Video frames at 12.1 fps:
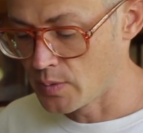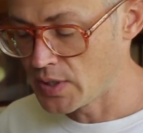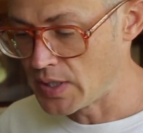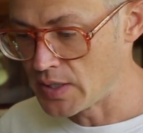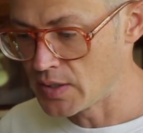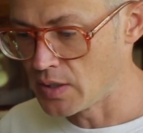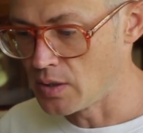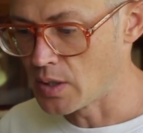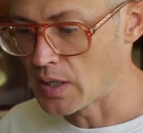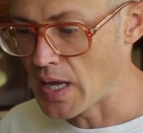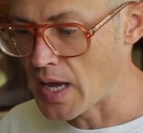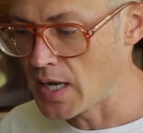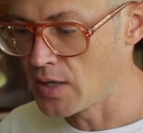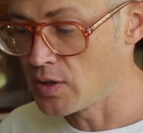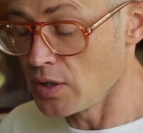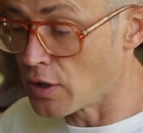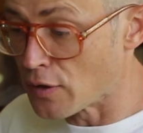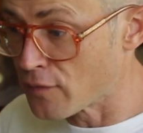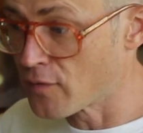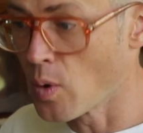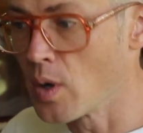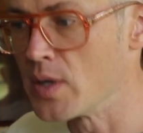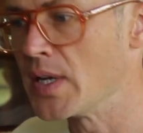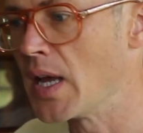teas that you can age, that you can afford